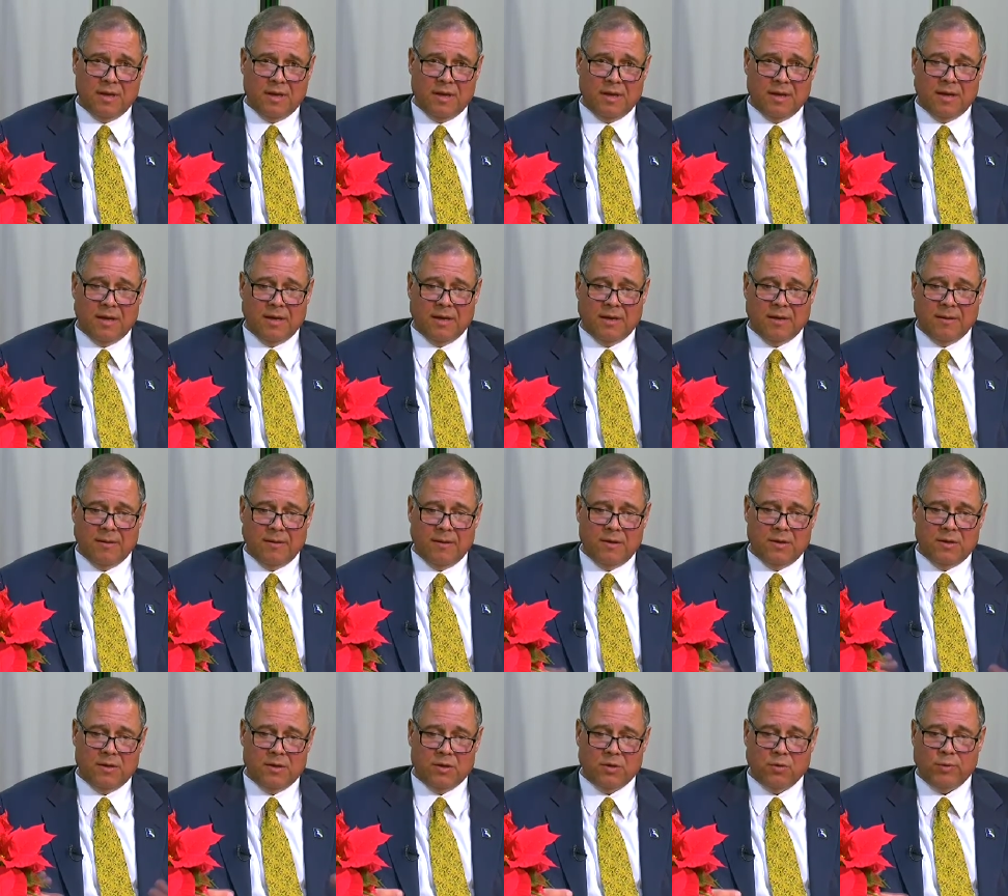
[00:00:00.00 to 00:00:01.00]
uh,
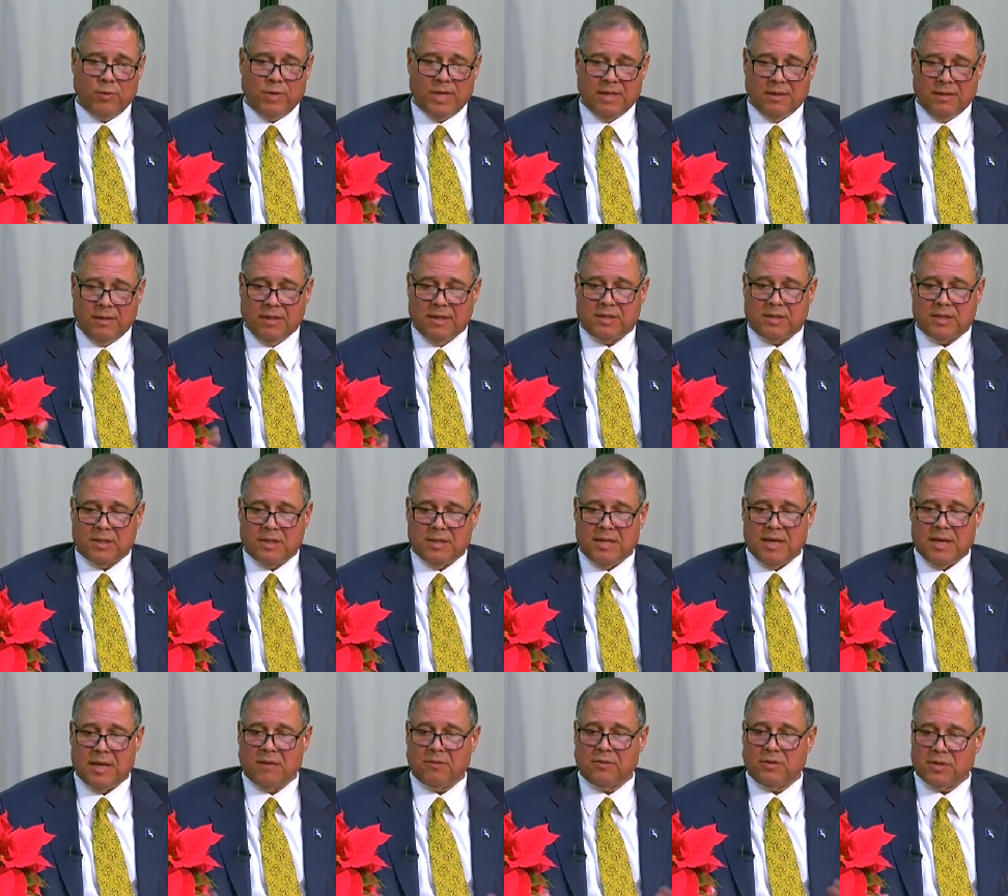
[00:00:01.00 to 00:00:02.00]
you know, we enlisted
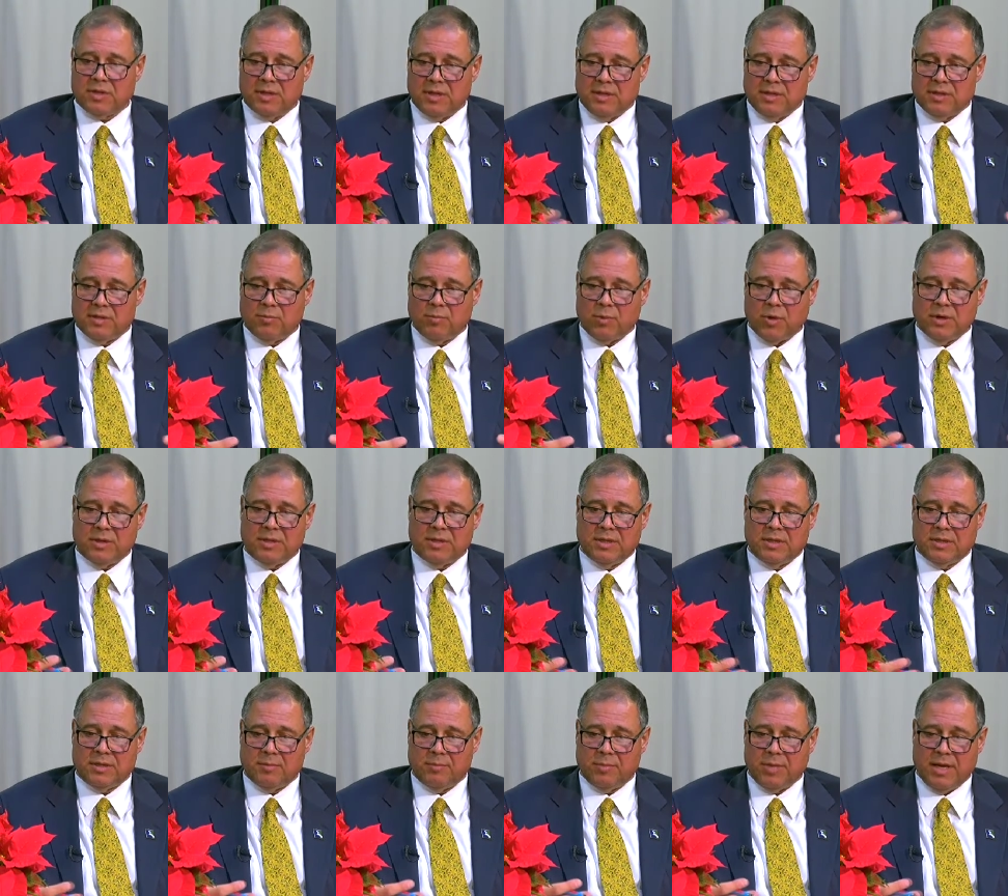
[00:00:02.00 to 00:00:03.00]
the other cities to
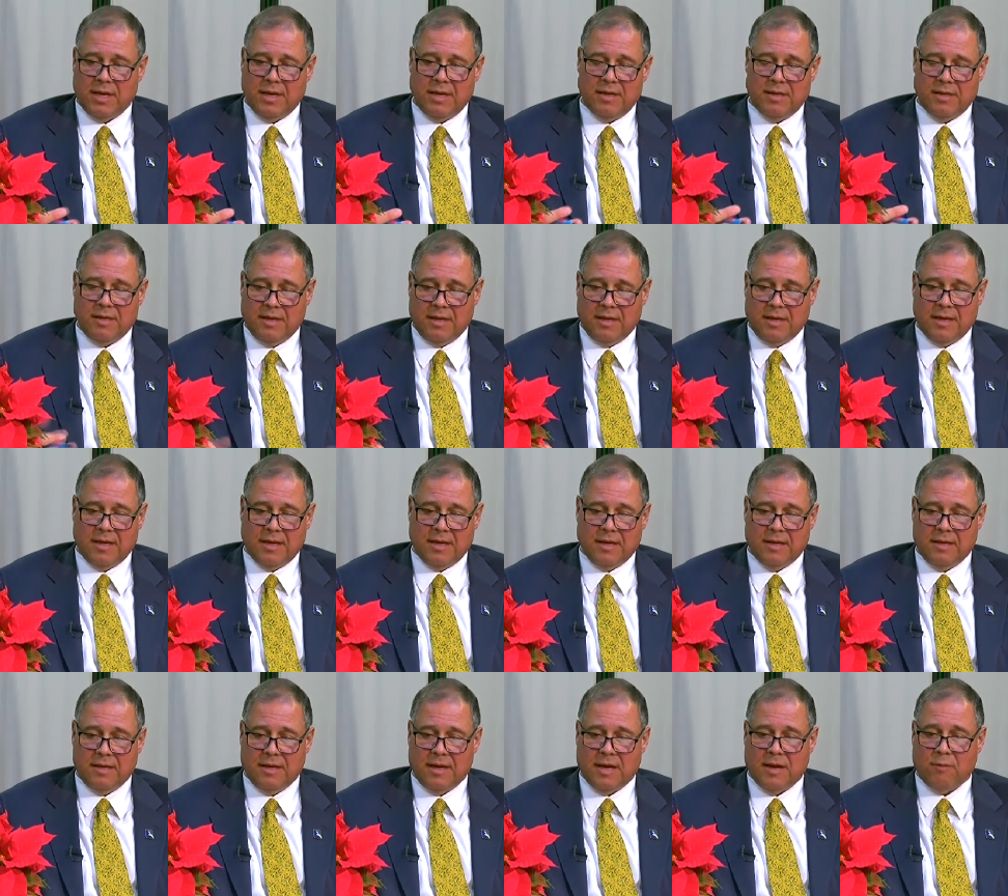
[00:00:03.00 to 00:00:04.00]
participate,
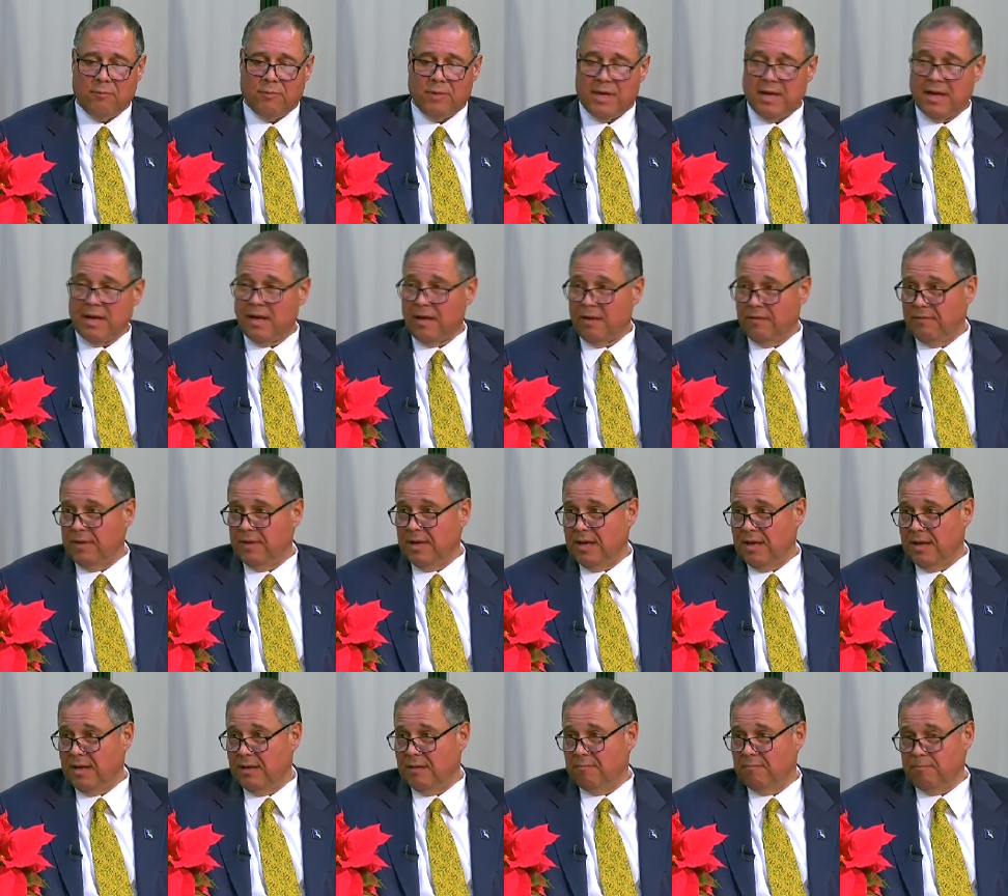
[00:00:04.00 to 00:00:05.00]
and now we have
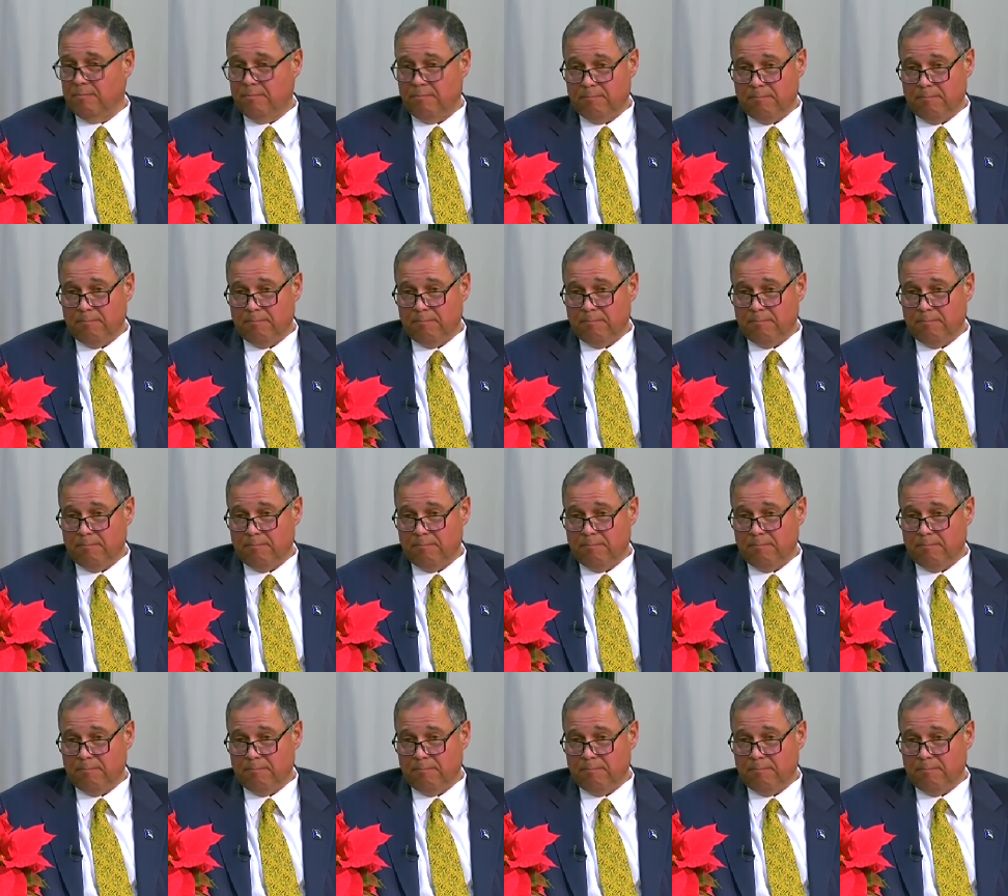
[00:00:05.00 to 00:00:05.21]
a